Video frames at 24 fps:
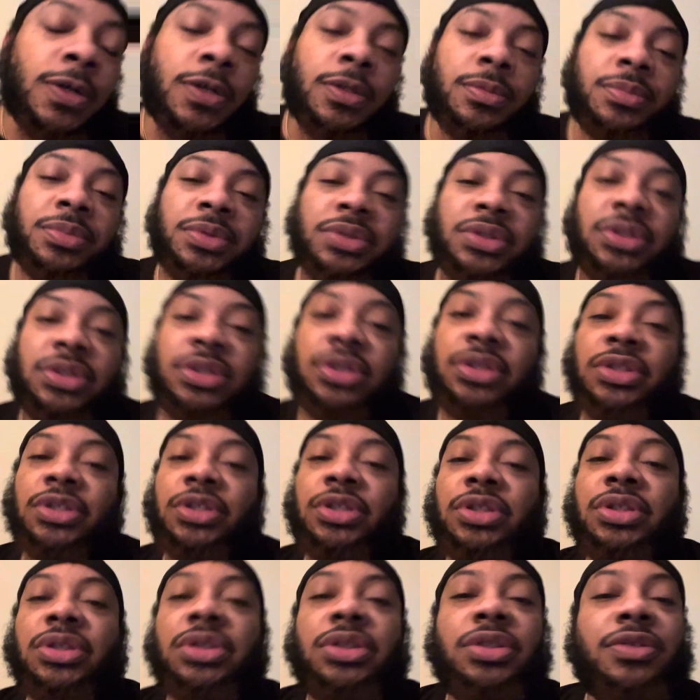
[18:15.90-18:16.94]
this is
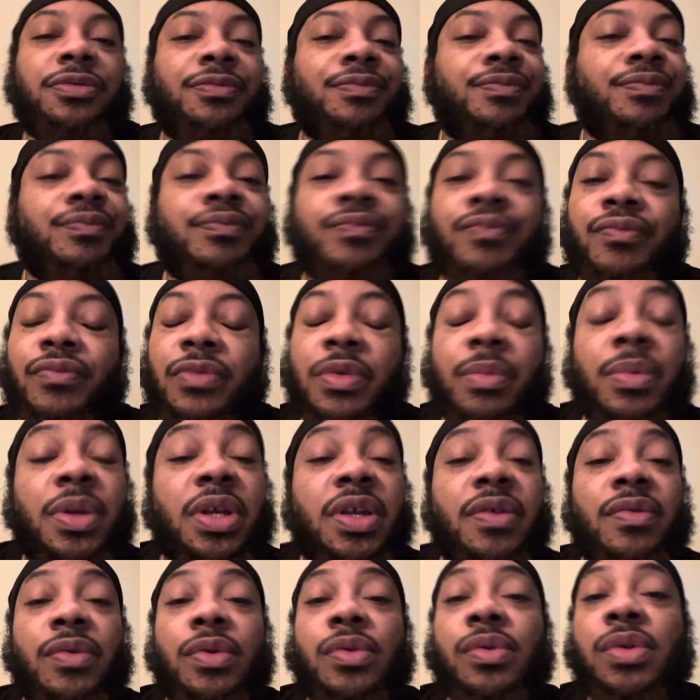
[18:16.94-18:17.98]
just me
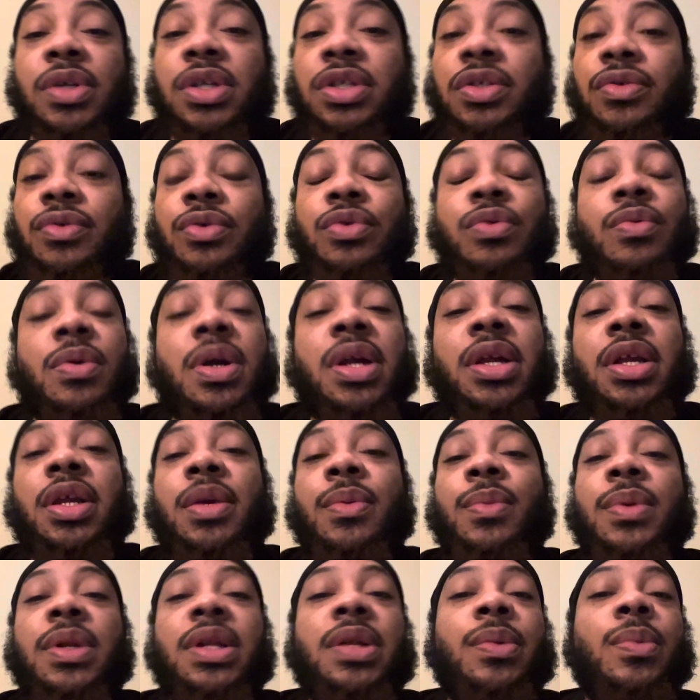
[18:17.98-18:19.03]
going into a history of who I am,
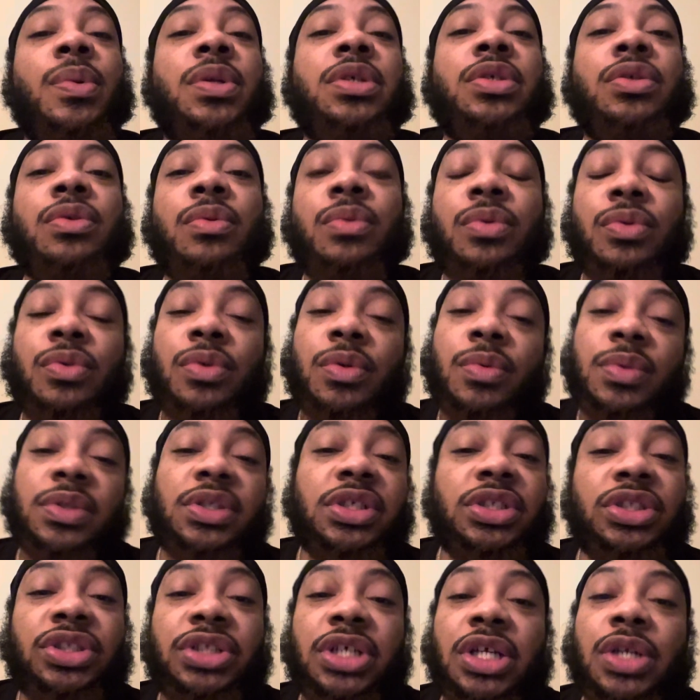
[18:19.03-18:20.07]
what is going on, what
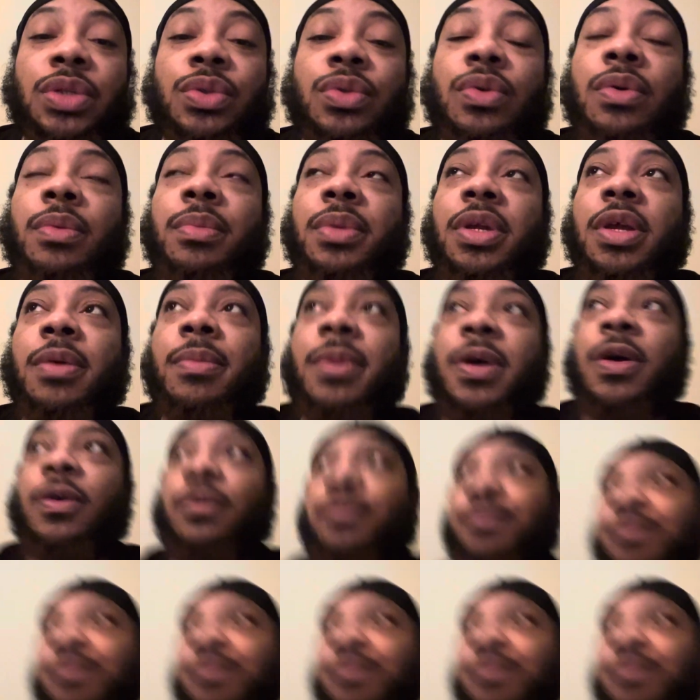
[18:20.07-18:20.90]
this channel's going to be about.